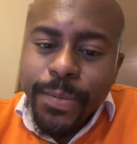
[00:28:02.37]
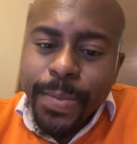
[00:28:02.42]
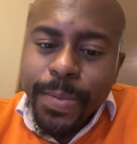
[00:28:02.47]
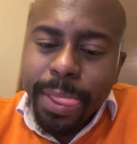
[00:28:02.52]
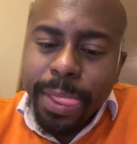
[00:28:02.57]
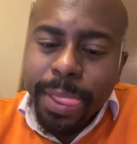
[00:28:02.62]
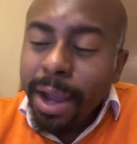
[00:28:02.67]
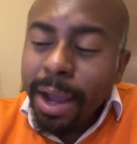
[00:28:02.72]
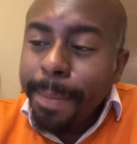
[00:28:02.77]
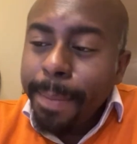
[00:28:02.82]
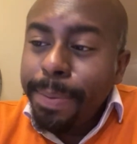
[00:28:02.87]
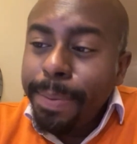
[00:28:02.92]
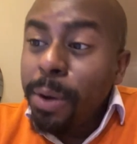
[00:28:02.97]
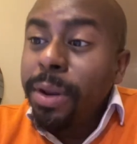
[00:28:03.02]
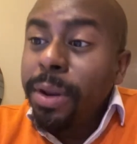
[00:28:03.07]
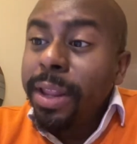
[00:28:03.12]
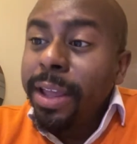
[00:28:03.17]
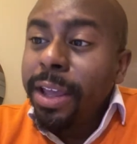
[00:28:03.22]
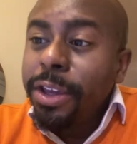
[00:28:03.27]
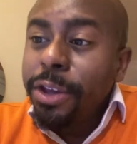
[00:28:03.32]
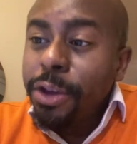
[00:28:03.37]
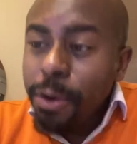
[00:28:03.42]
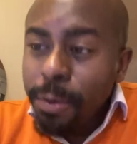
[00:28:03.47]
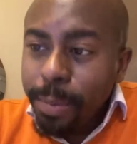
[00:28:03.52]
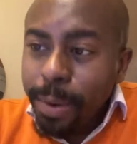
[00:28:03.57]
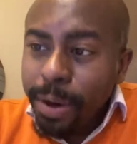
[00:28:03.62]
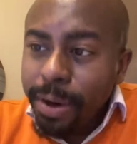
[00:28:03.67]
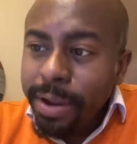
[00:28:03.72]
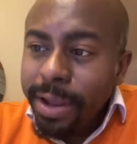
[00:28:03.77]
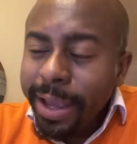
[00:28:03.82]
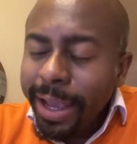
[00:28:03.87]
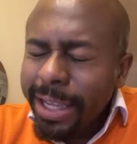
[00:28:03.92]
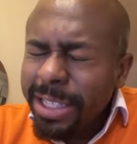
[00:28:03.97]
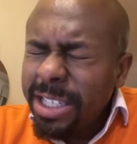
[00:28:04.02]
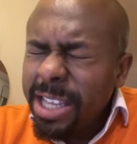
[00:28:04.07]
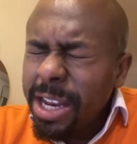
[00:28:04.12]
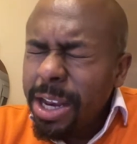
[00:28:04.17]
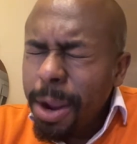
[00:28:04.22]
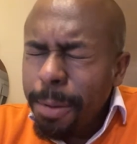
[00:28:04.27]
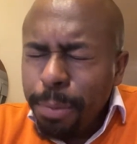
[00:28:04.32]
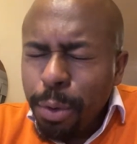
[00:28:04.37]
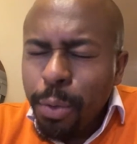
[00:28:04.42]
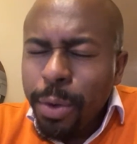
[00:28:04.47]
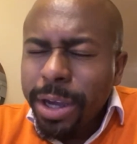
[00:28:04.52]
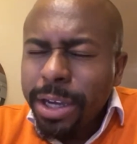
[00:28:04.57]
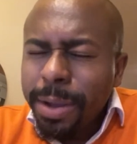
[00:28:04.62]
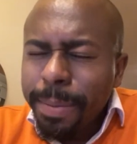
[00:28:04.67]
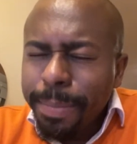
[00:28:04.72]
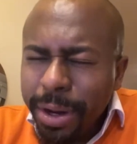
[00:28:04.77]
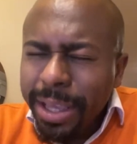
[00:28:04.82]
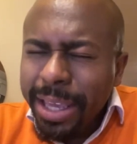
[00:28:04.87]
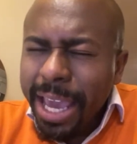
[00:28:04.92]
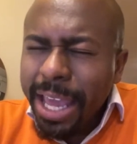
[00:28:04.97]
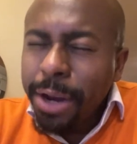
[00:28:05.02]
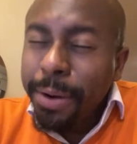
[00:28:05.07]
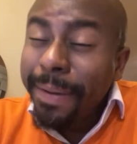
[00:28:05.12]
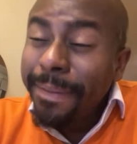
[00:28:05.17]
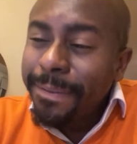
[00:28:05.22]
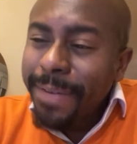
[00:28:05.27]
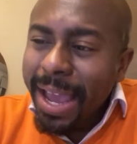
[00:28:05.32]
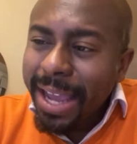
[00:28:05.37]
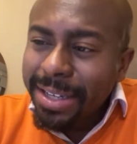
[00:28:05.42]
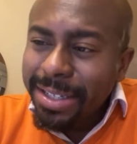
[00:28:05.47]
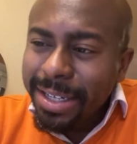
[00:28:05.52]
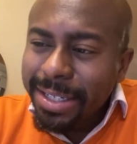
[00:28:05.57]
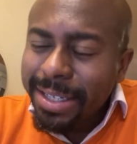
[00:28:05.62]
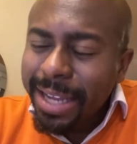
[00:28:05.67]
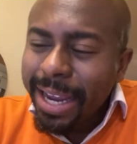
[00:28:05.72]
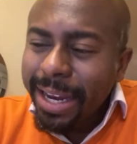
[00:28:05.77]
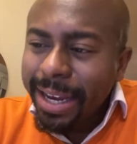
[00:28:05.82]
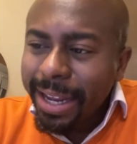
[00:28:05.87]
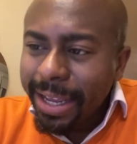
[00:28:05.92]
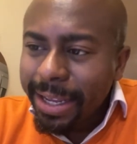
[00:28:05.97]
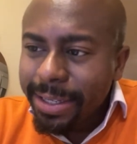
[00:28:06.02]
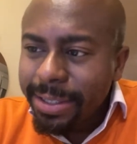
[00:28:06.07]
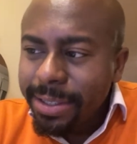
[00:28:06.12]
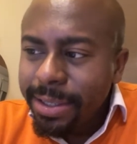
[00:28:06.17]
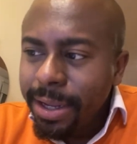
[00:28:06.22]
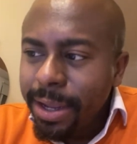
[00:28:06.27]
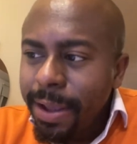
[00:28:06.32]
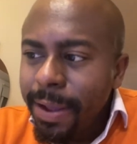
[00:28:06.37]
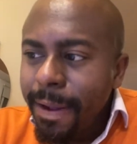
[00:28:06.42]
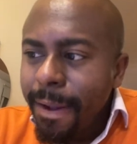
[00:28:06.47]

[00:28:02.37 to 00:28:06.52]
but humor is the #1 communicator of fascist ideas.